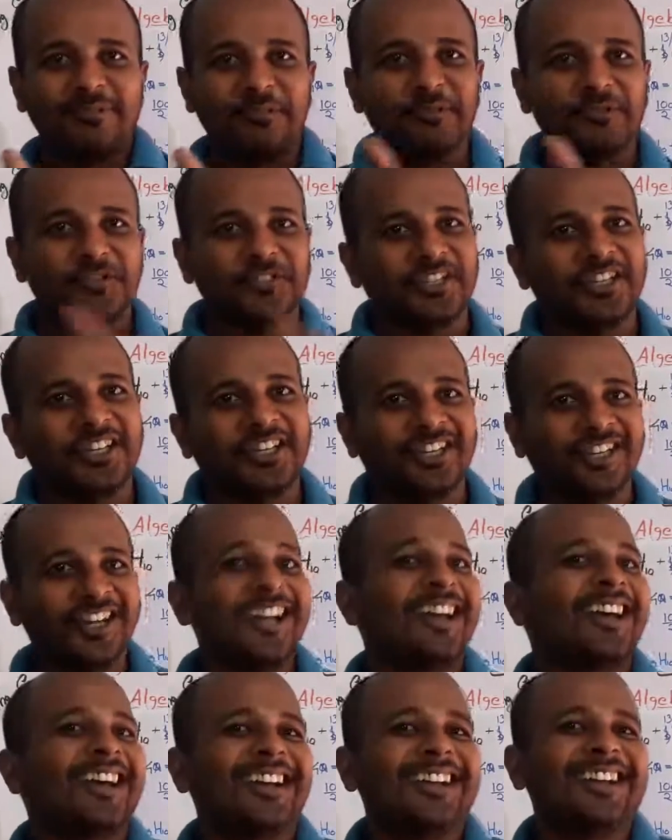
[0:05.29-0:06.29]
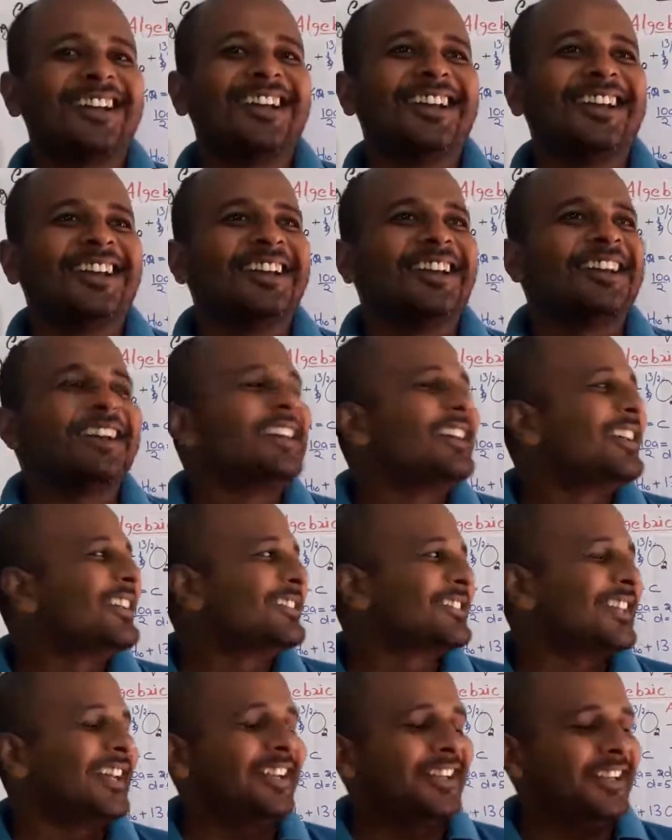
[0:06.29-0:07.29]
Cochin, Kerala,
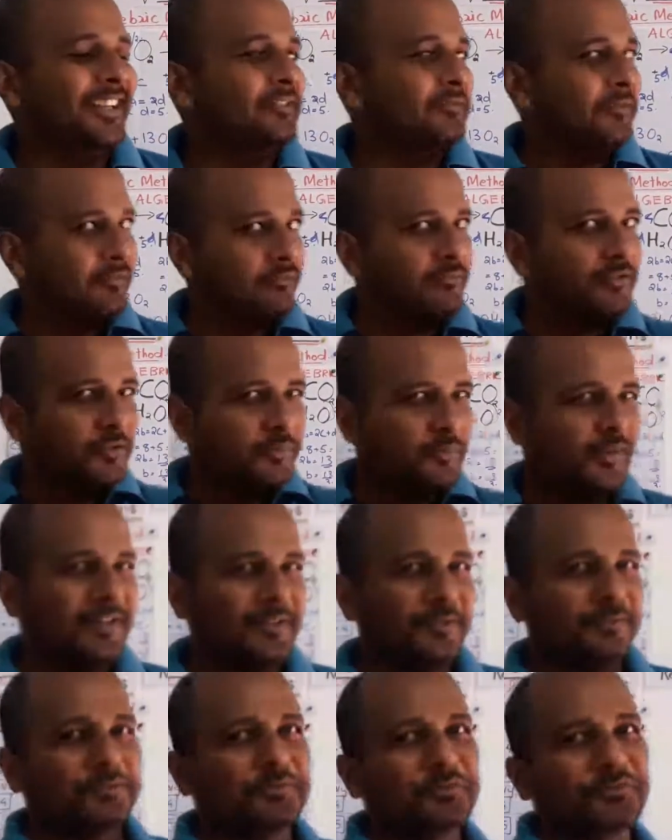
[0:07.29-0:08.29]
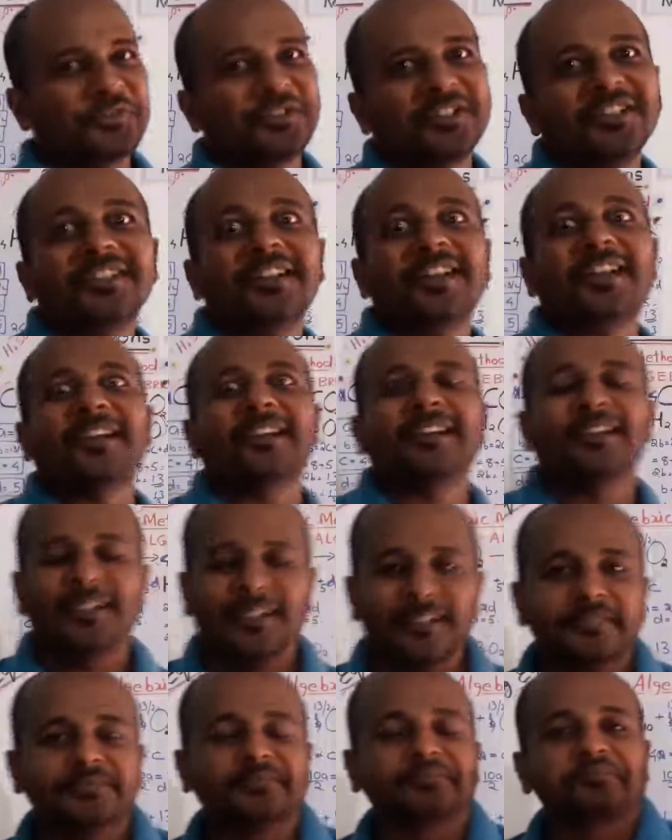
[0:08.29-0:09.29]
signing in from this part of the world,
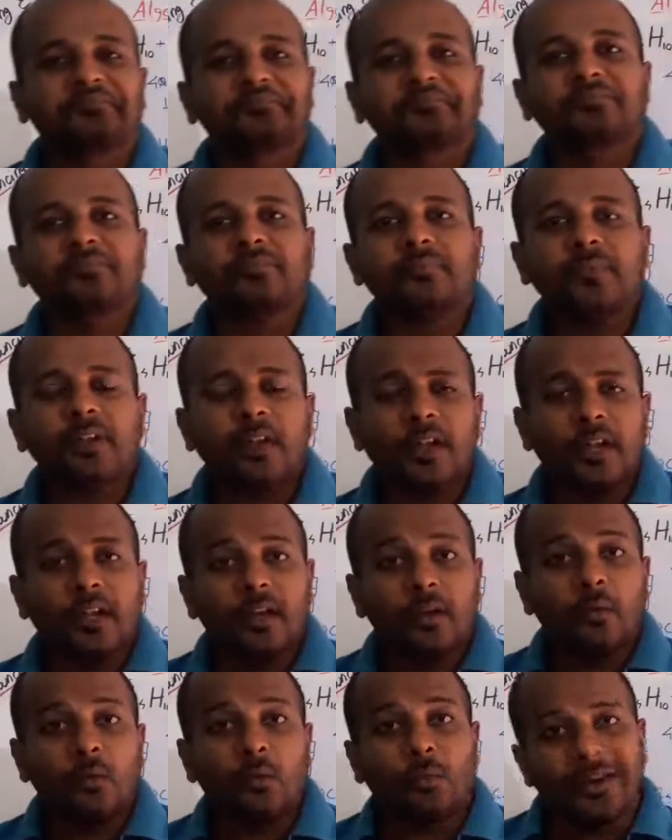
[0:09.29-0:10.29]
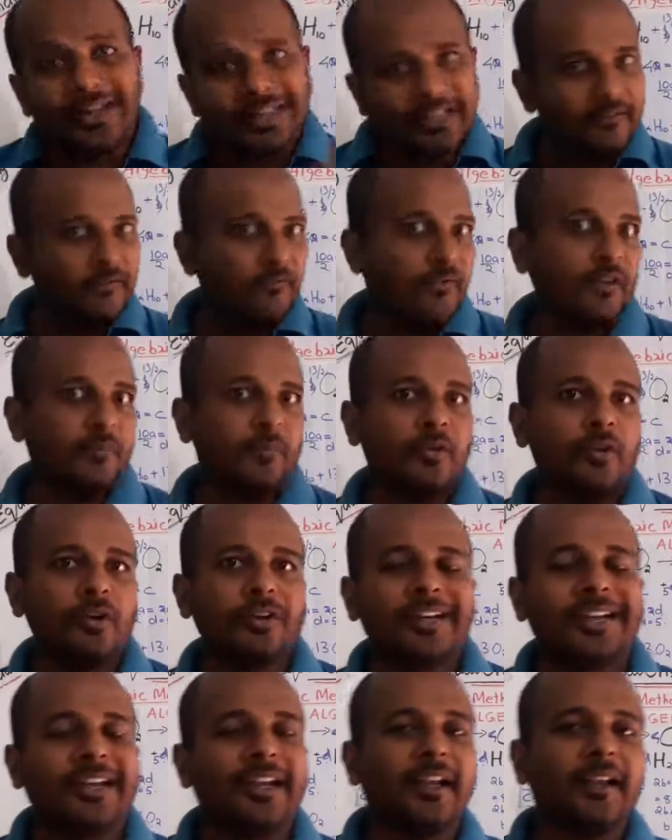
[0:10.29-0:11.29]
and welcome one more
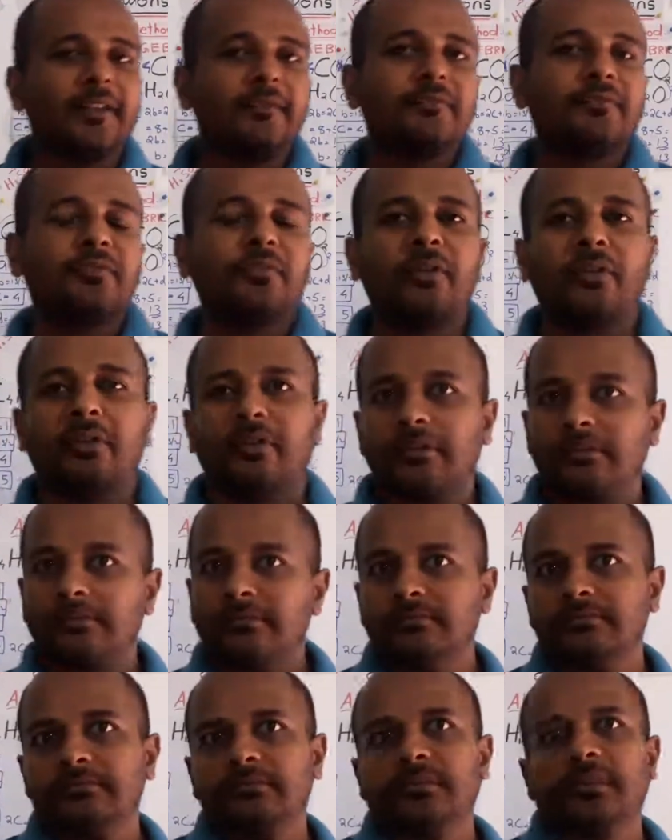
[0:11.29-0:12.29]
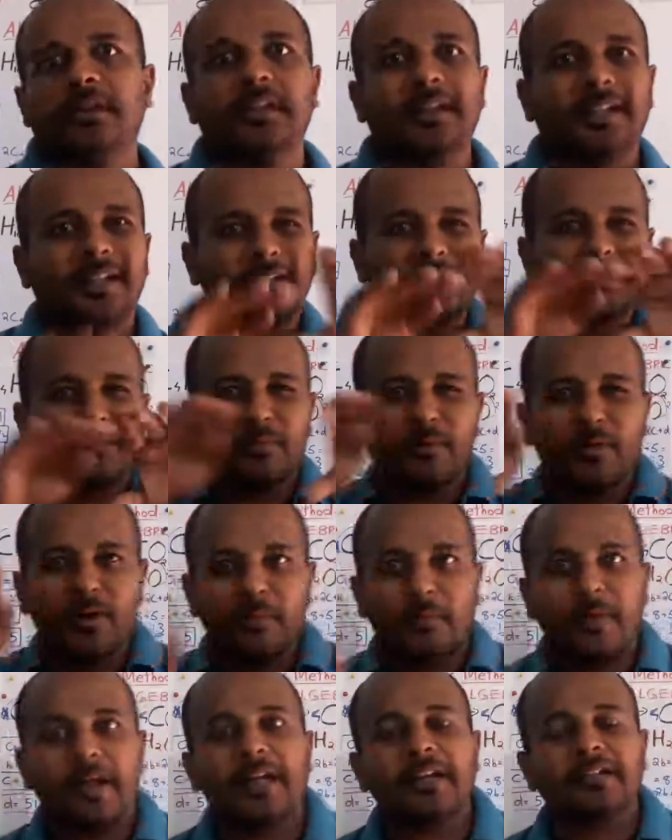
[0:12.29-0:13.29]
time for a small
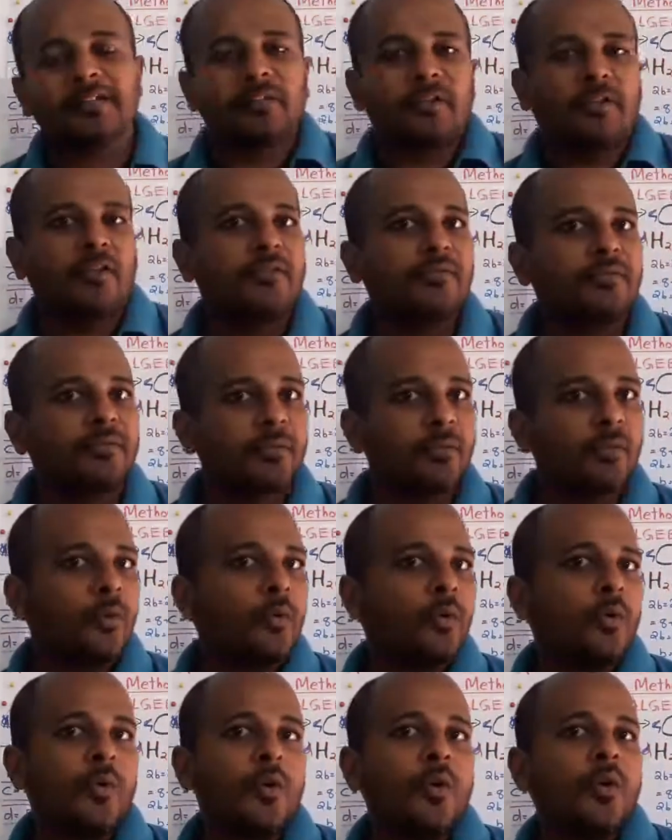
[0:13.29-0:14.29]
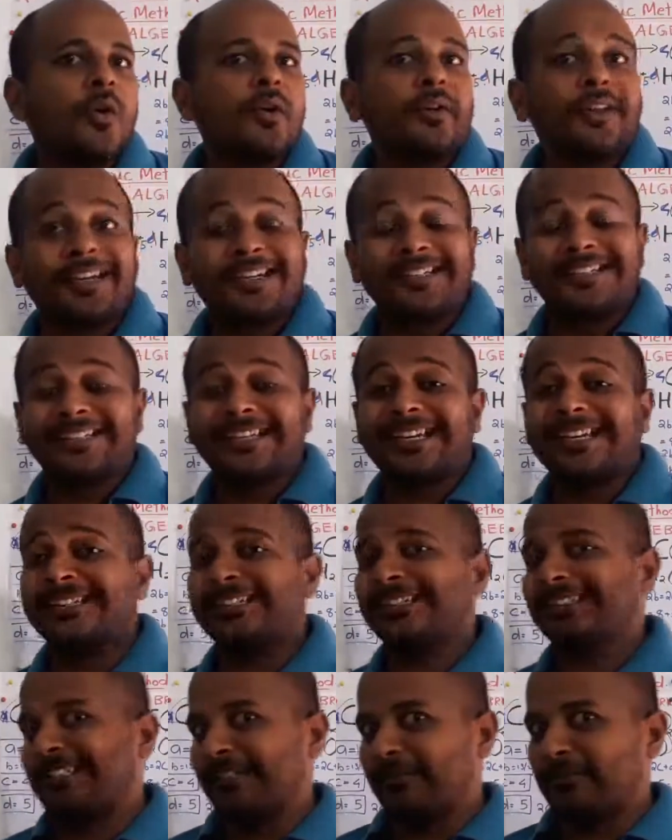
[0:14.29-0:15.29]
part of 10th
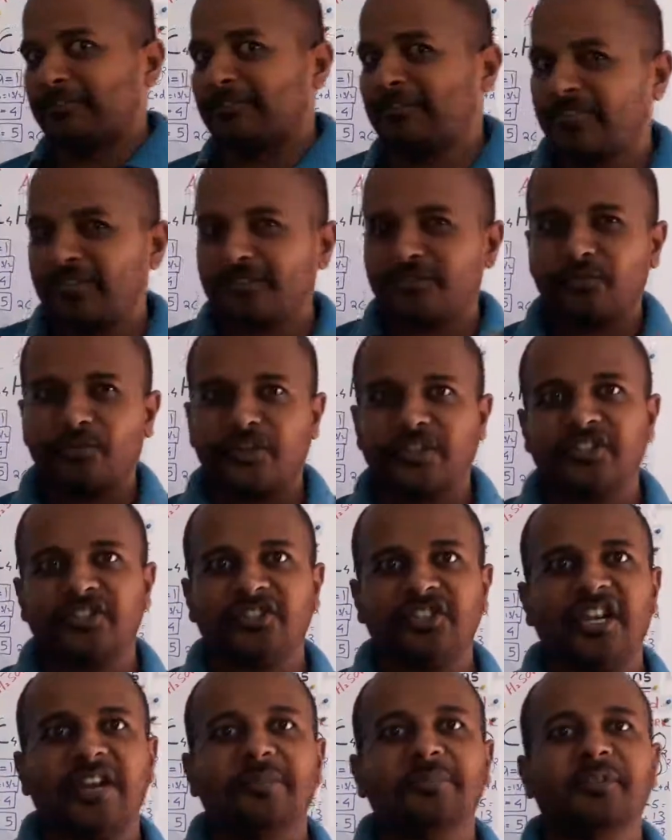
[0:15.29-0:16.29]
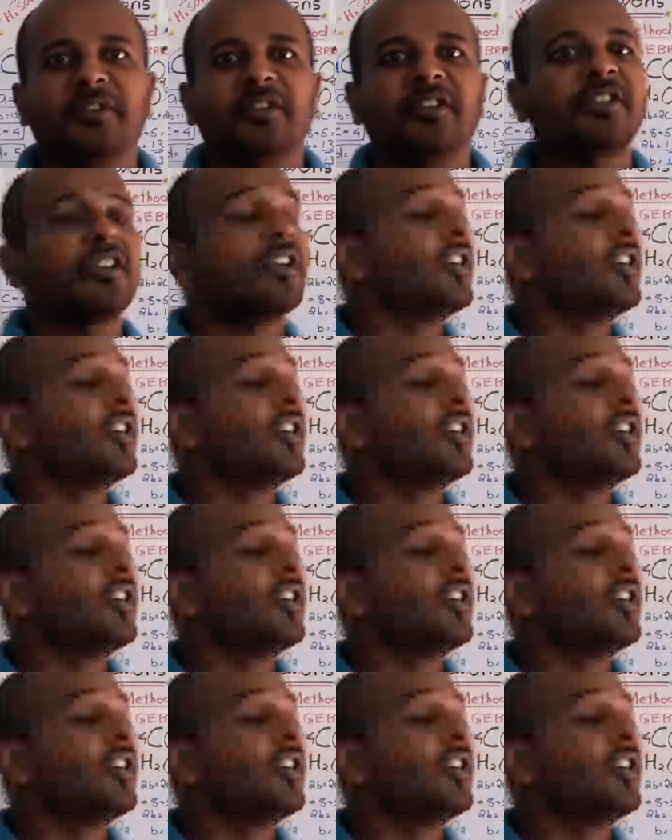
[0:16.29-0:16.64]
standard chemistry's first chapter.